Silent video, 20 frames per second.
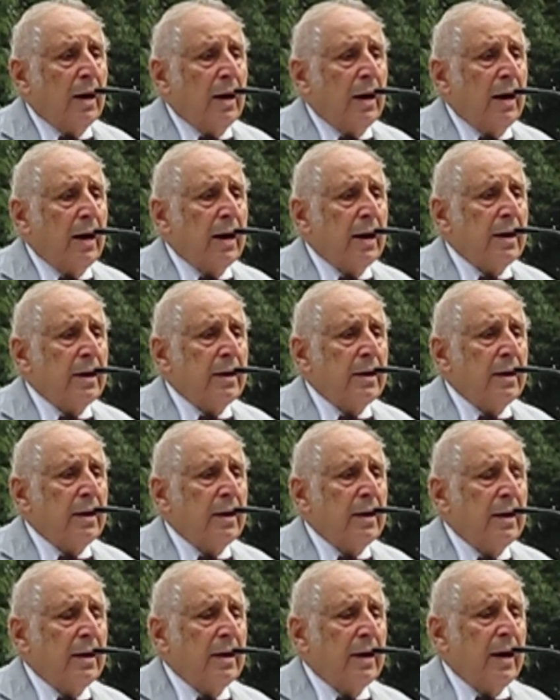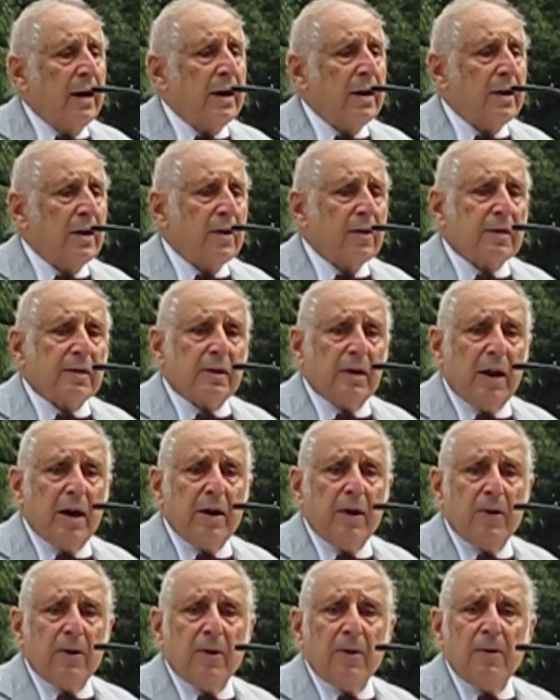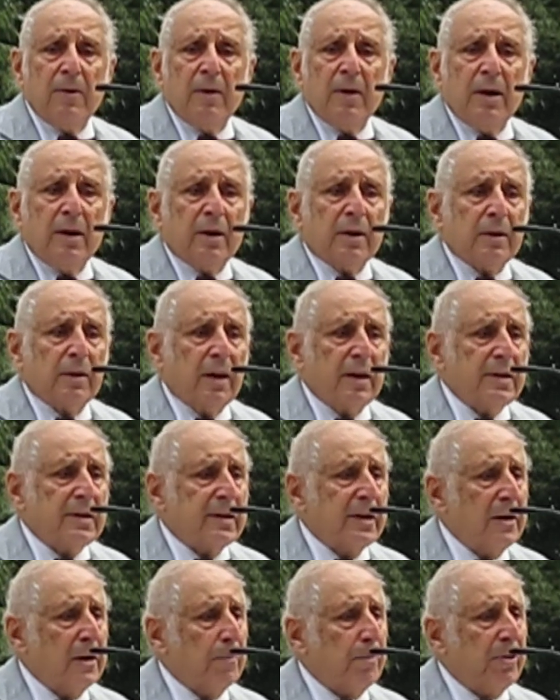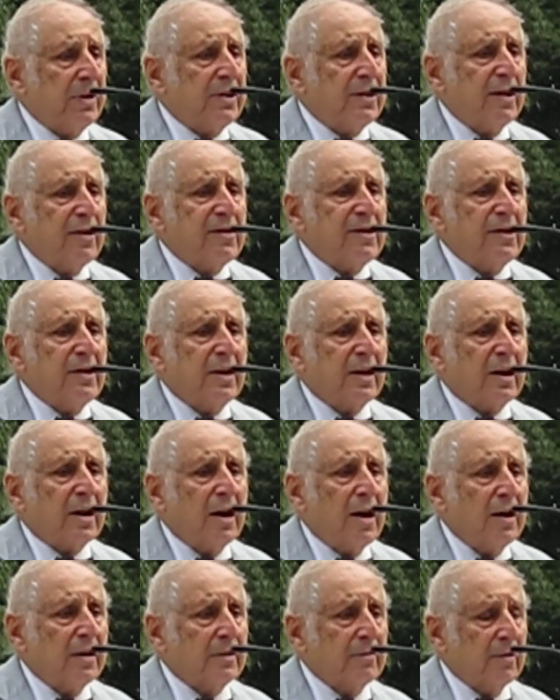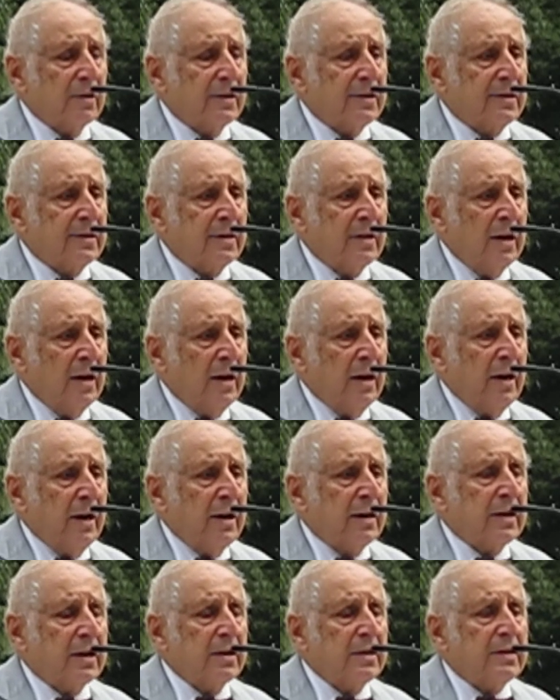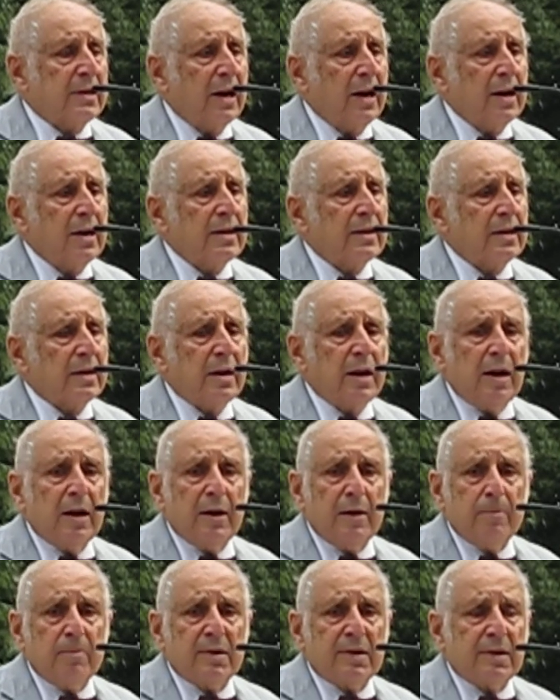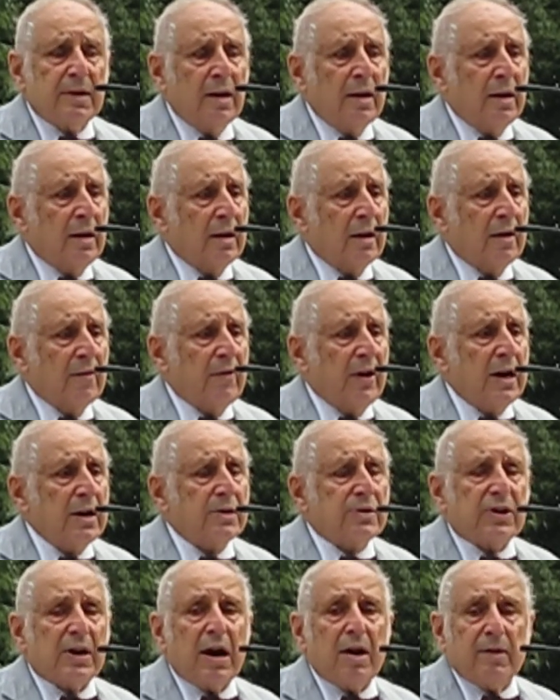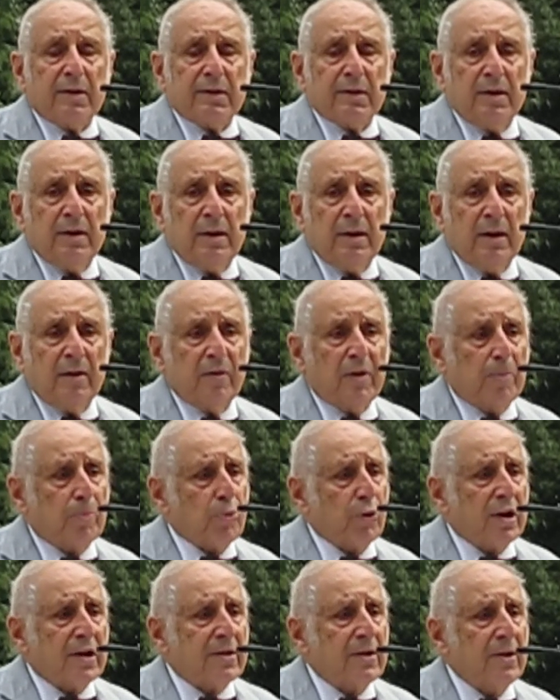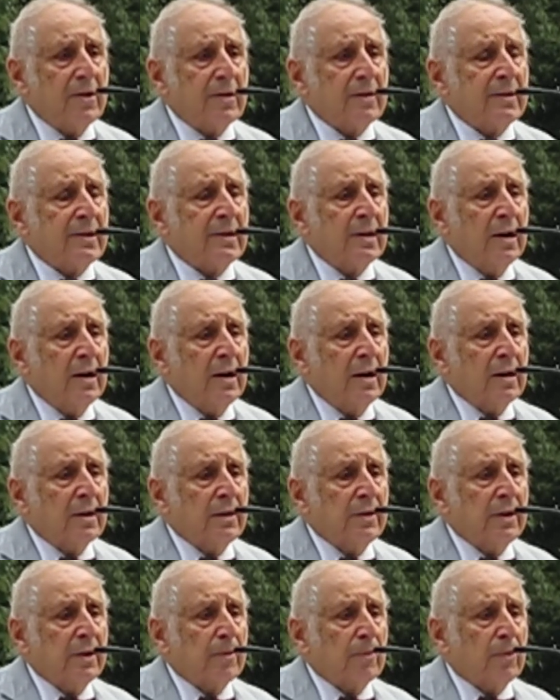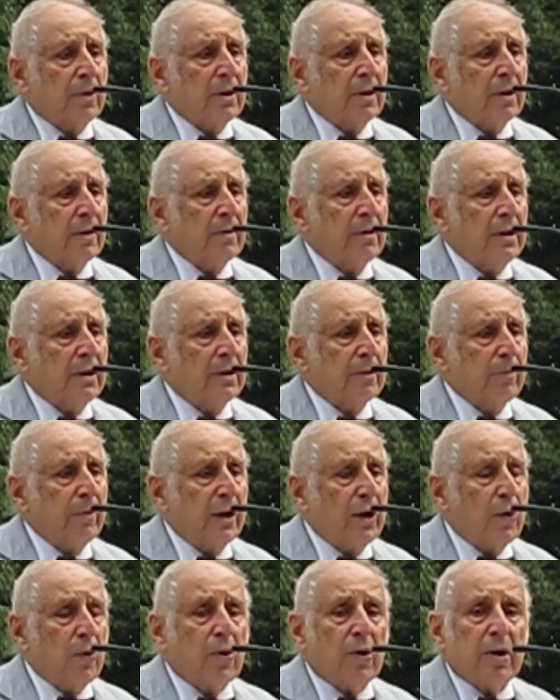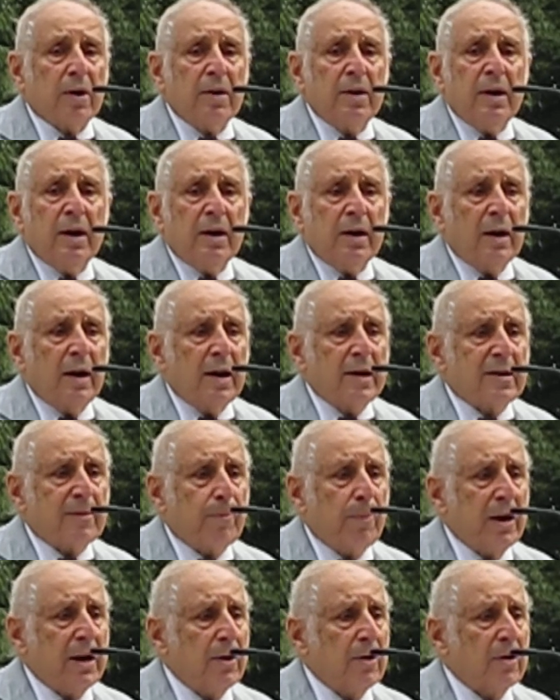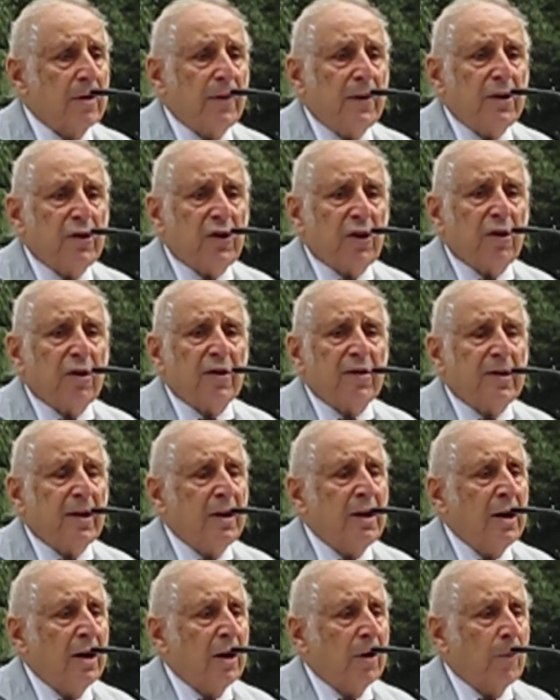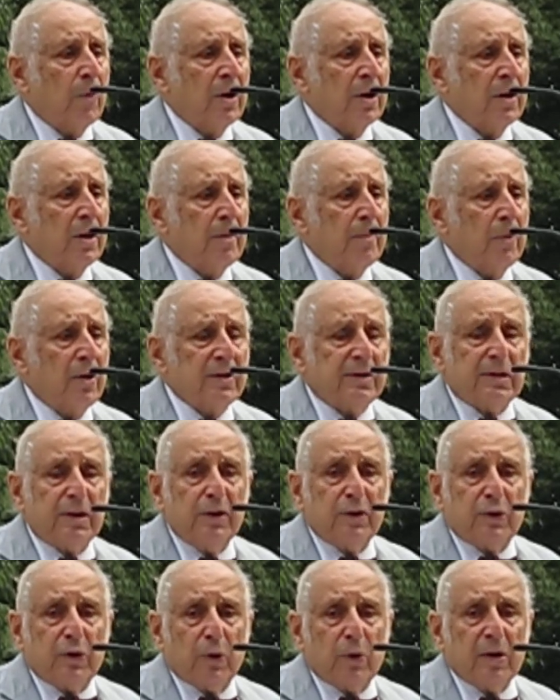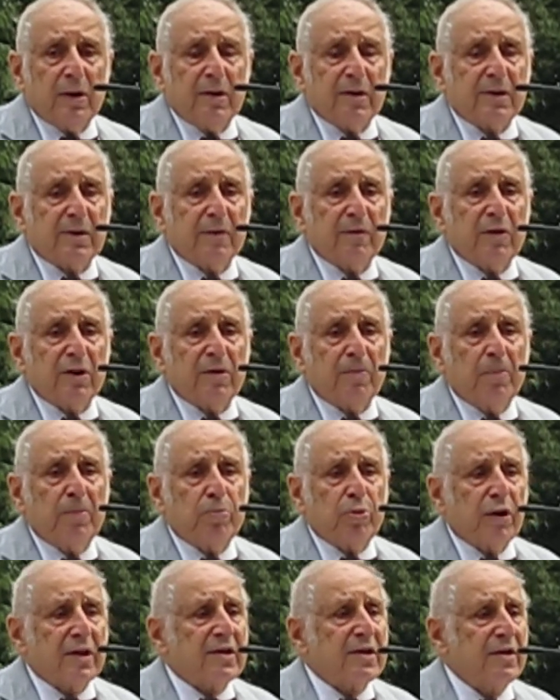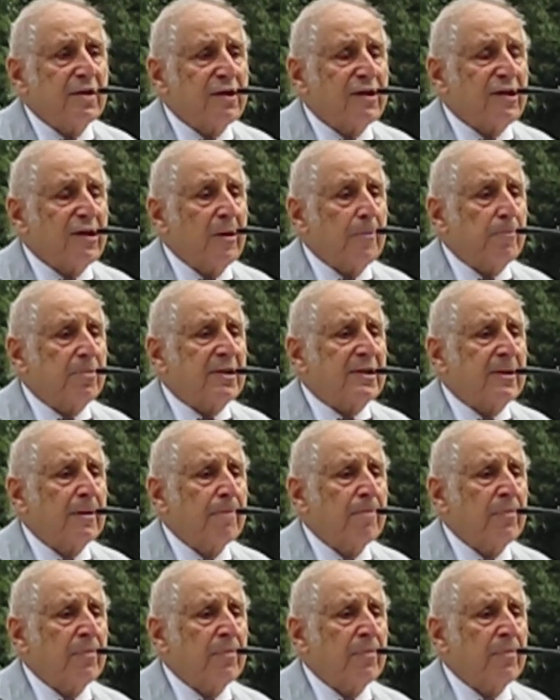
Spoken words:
And 8 years later, they sent a petition to Congress. It contained the names of 8,000 of the prisoners that were recorded as being on the Jersey, one of the most notorious of the prison ships.